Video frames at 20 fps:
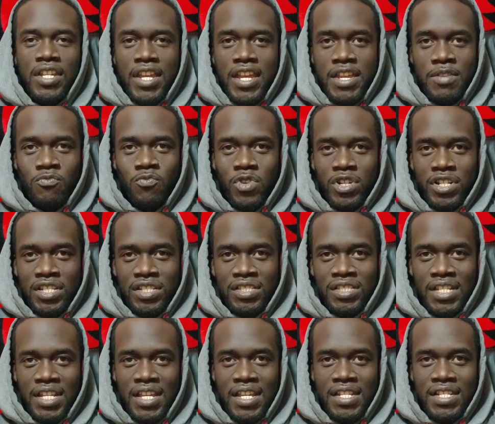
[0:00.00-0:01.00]
And what he's
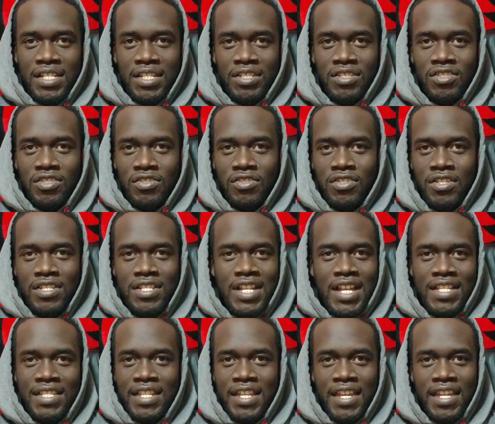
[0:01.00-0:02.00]
saying is, you're
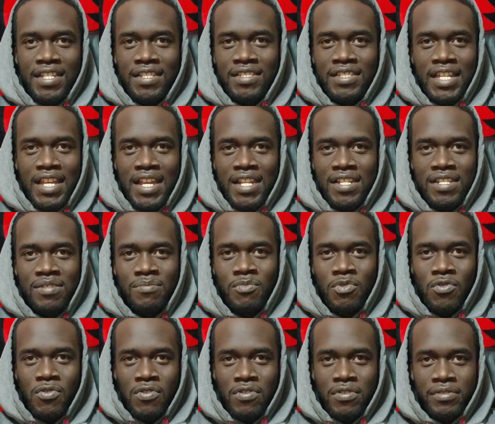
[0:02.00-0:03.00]
not the A side
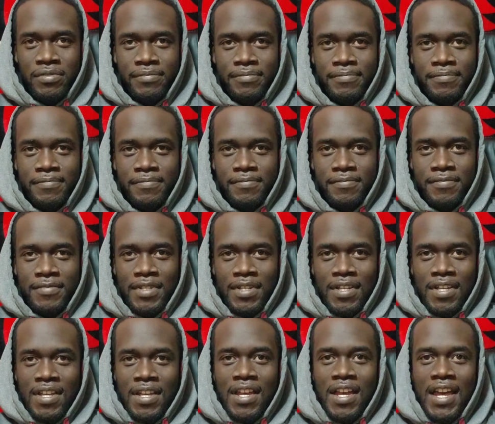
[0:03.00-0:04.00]
anymore.
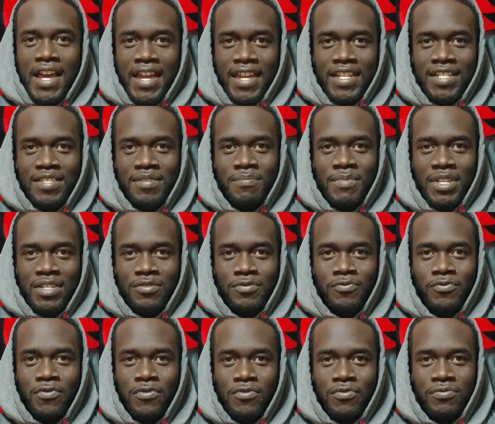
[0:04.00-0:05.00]
I get to make
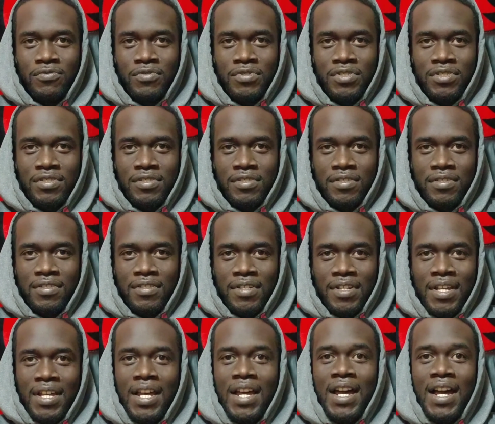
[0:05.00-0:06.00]
the rules.
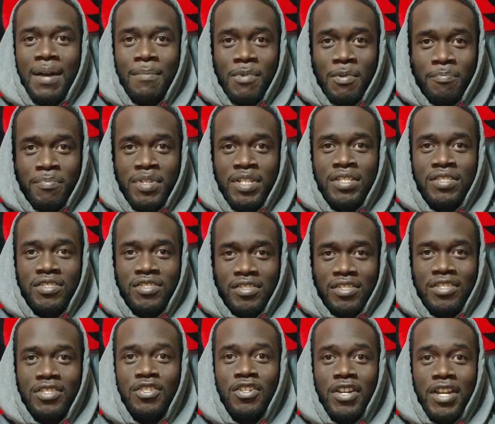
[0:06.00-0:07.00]
I'm going to beat
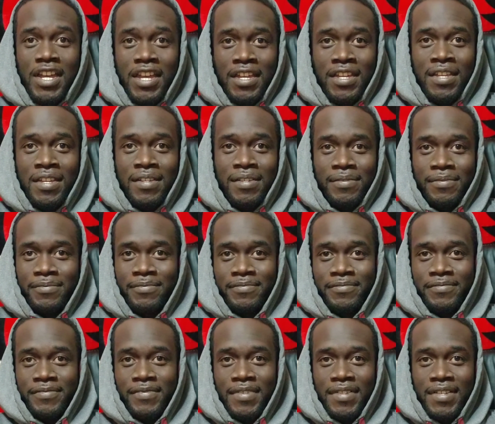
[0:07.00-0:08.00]
your A.
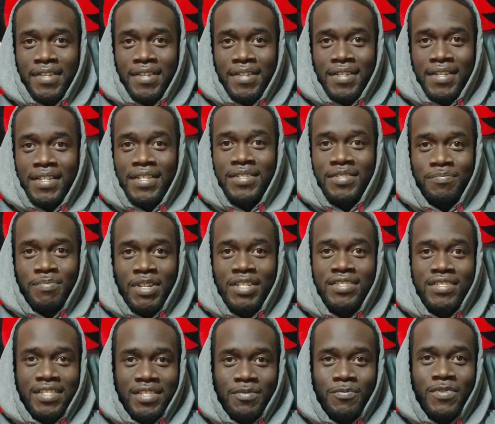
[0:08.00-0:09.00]
Is
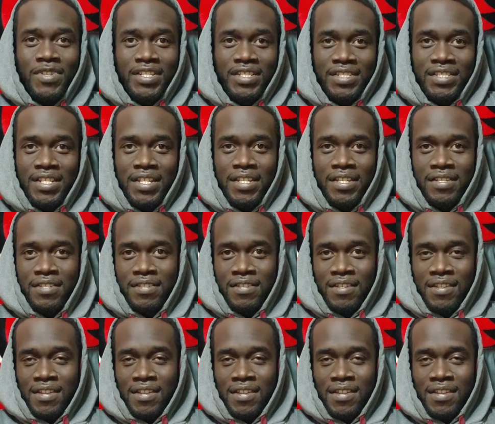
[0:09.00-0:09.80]
basically what he's saying.